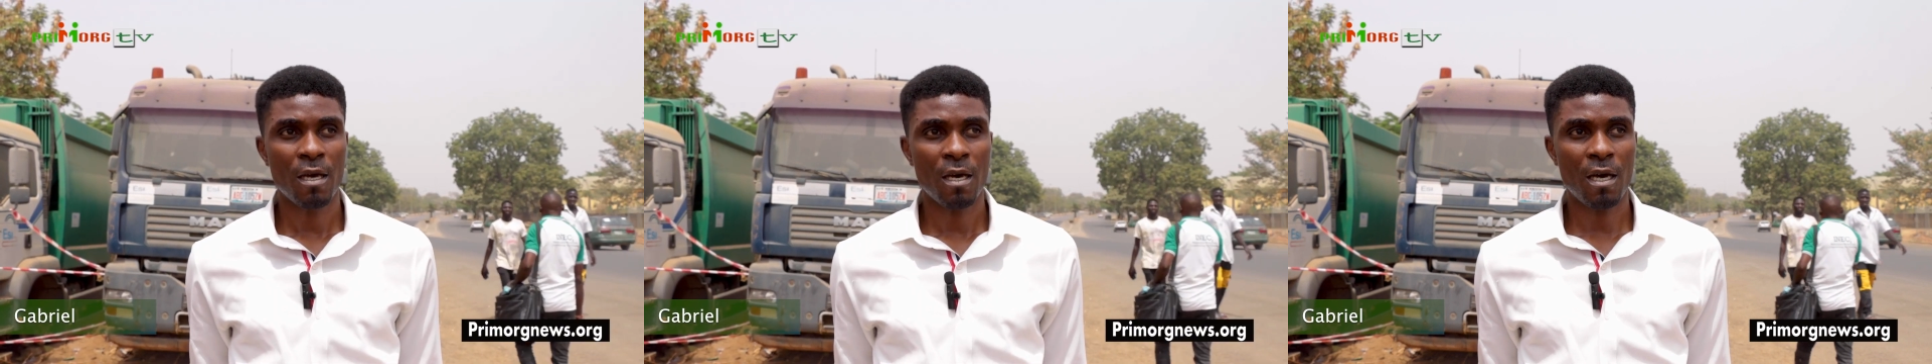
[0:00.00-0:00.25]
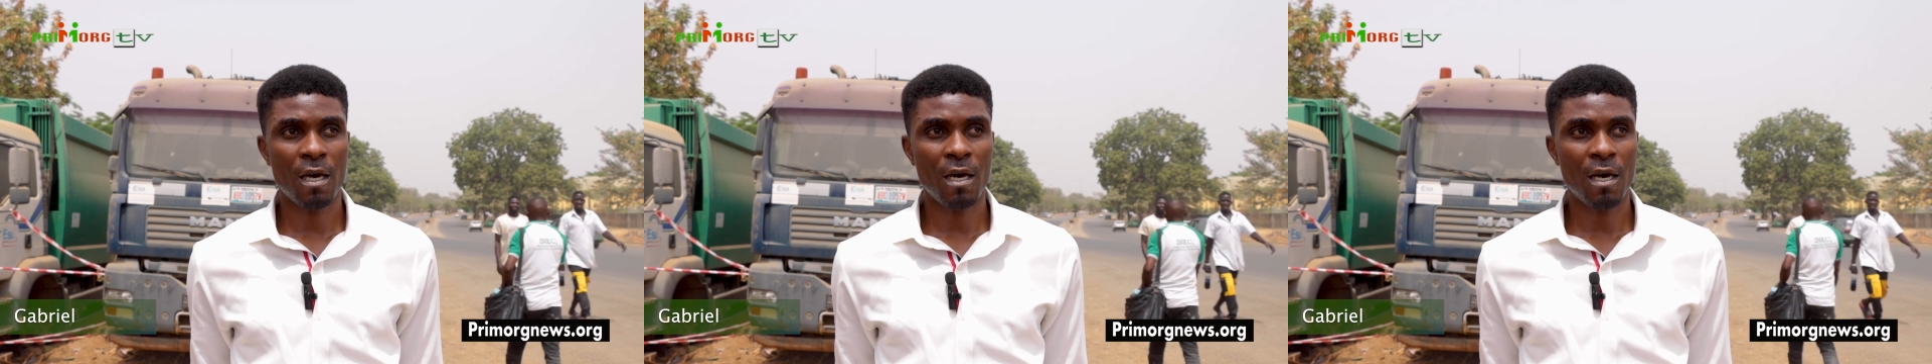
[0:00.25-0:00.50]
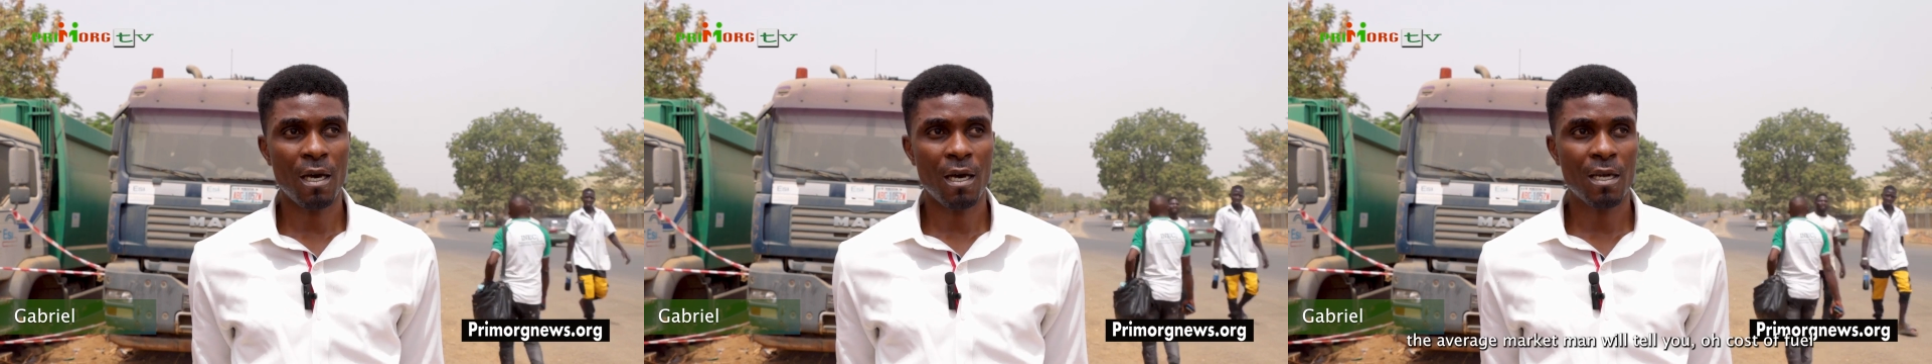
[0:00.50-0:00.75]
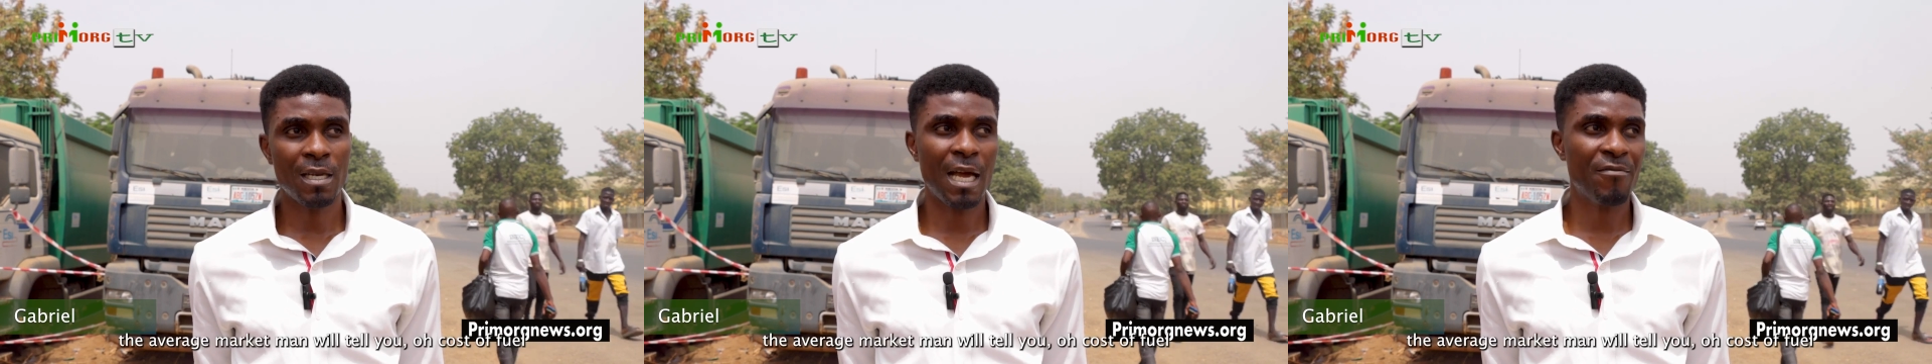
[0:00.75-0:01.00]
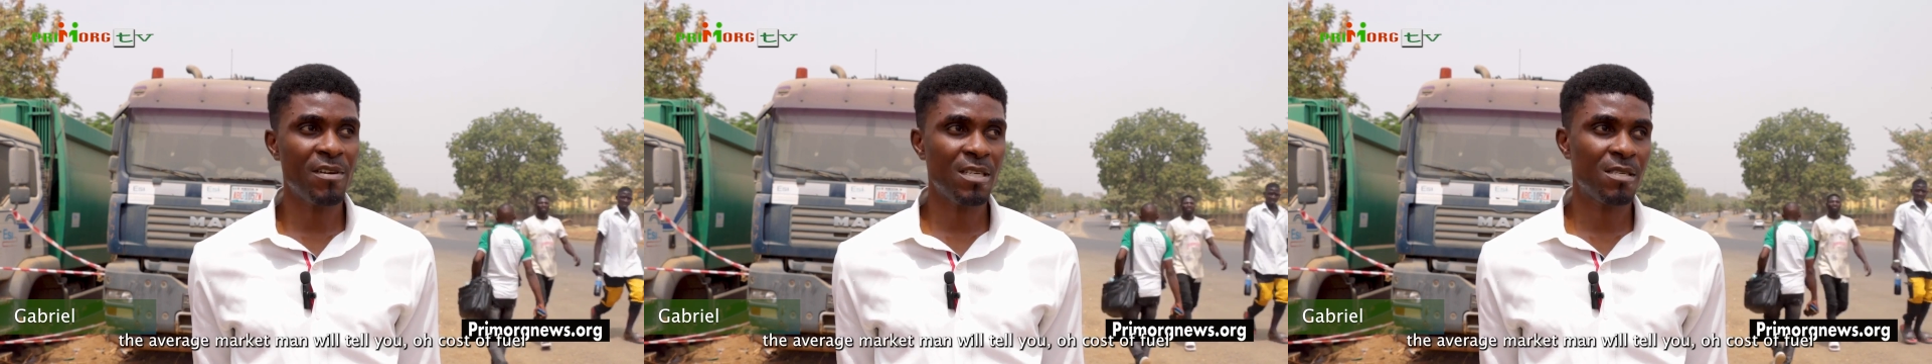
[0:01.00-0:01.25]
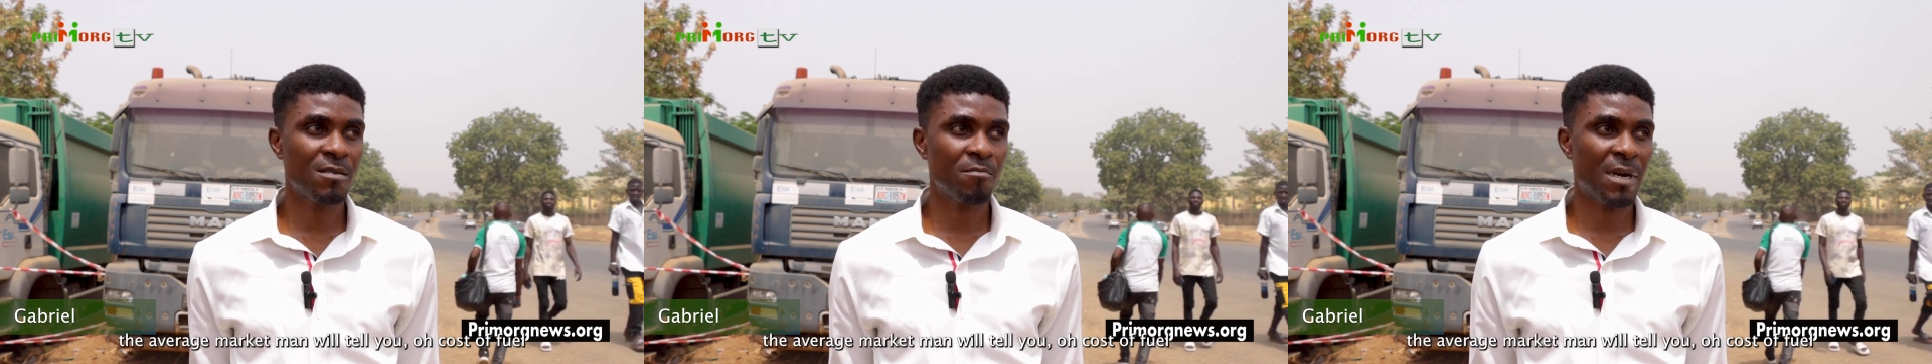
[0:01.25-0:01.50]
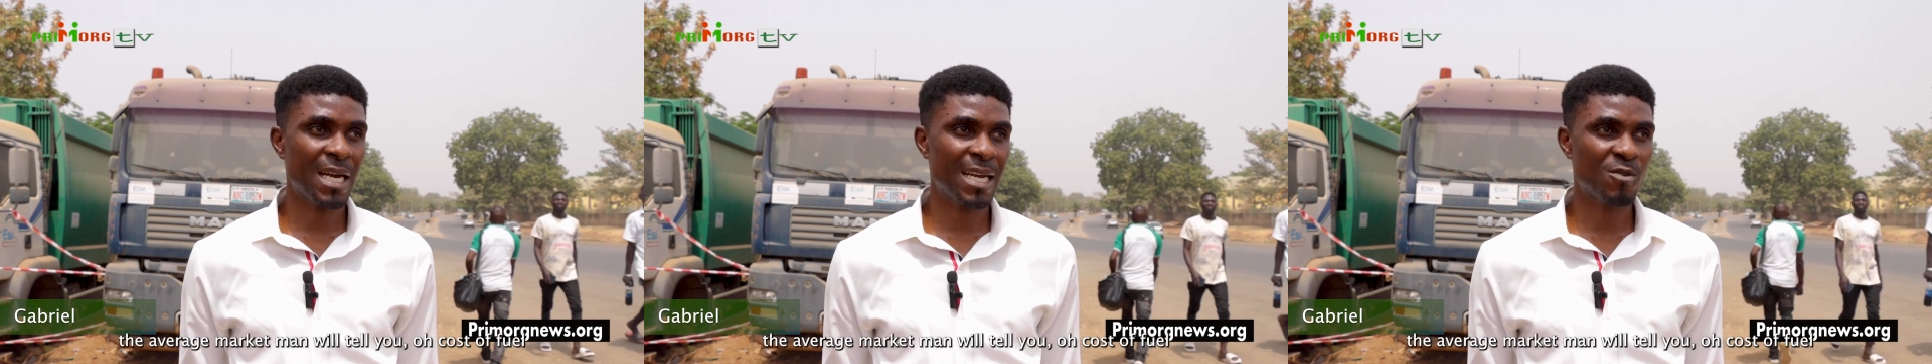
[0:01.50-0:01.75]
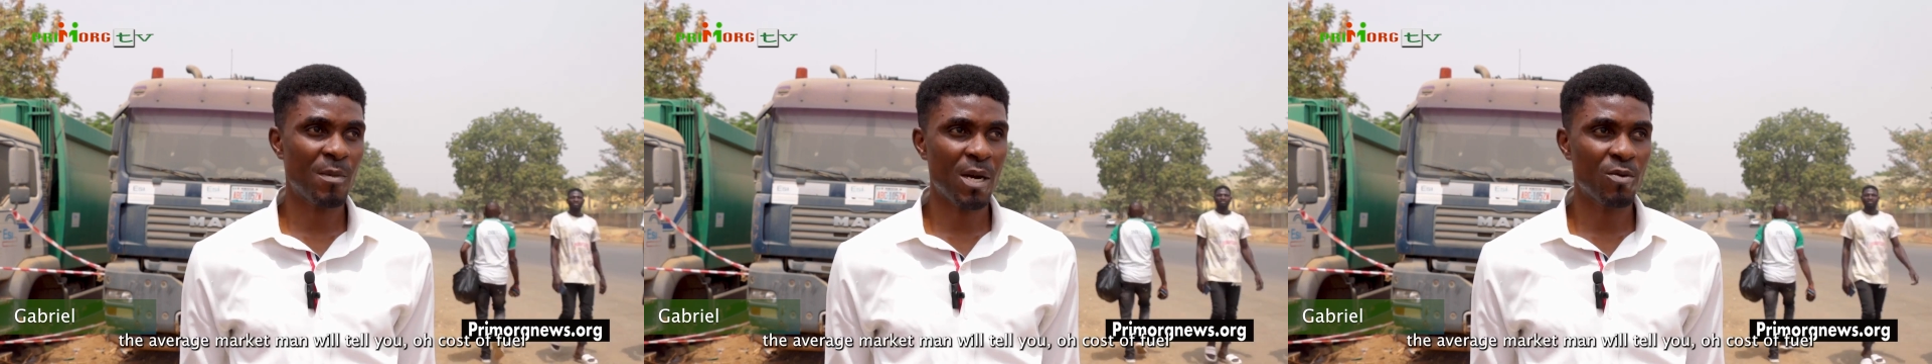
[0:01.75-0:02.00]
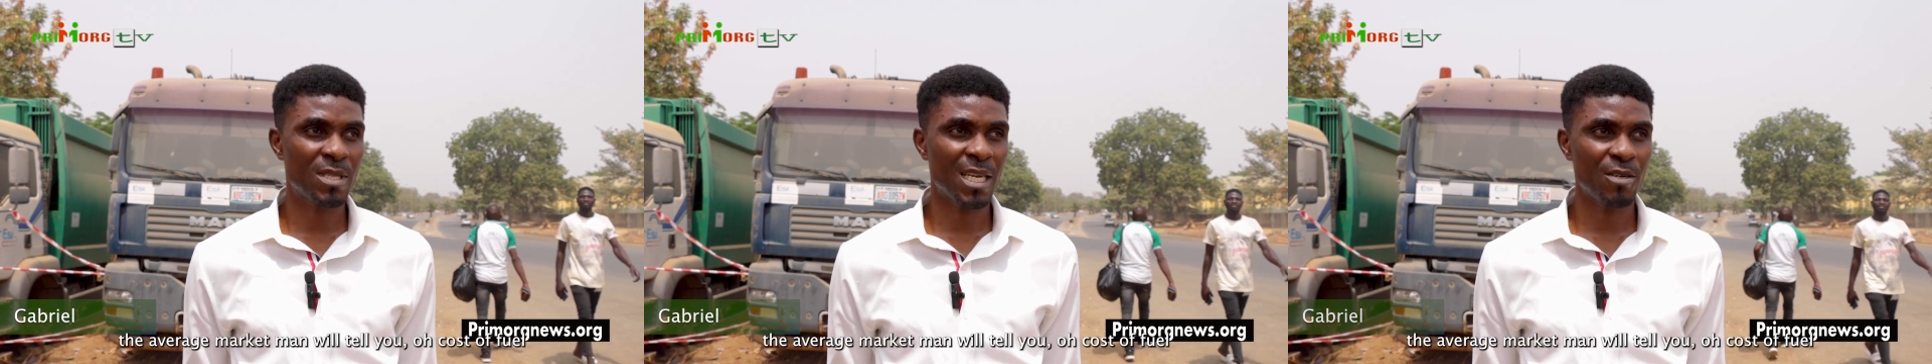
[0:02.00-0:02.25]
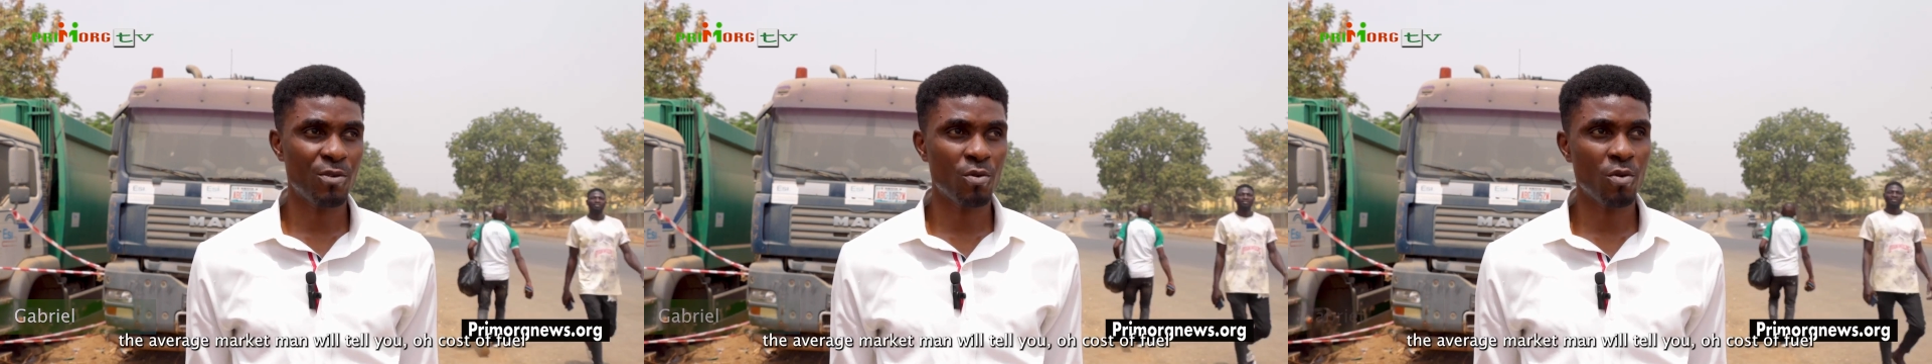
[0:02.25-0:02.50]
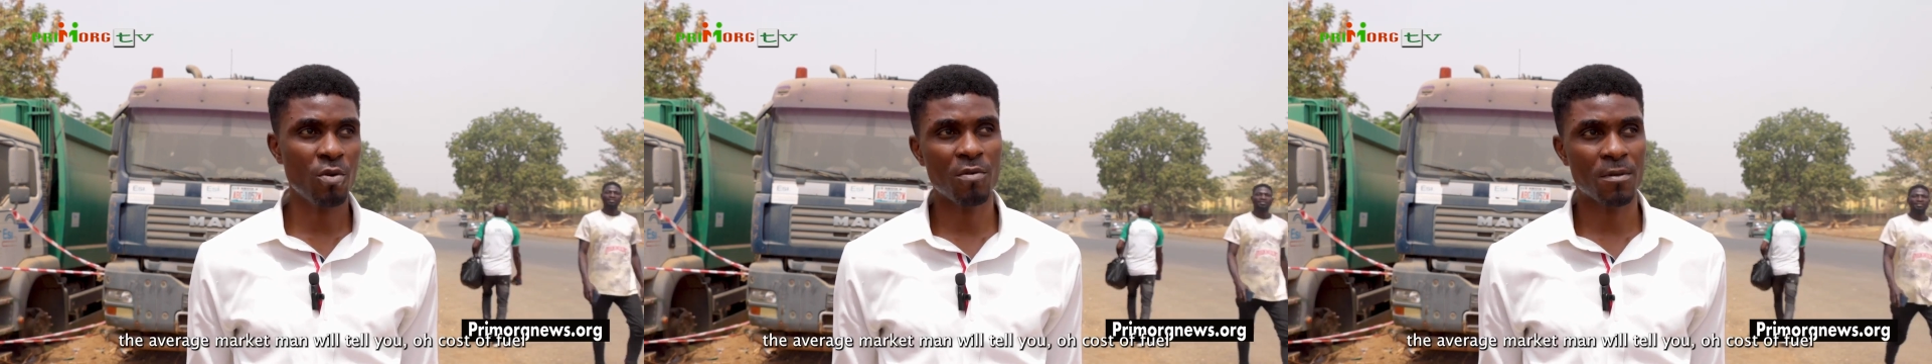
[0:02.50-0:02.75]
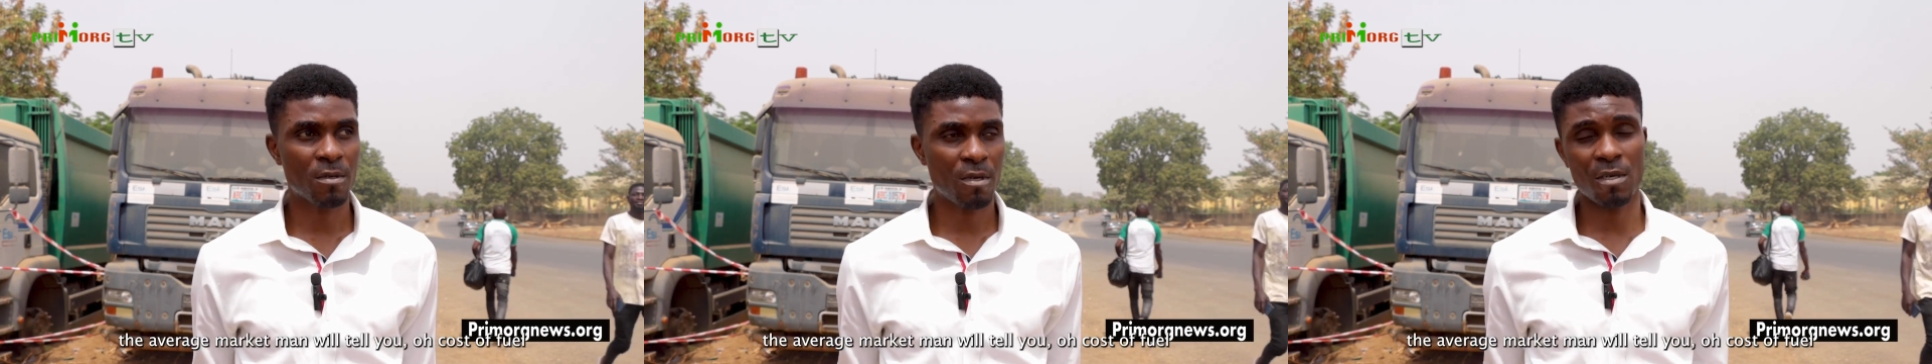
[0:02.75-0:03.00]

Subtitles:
The average market man will tell you, oh,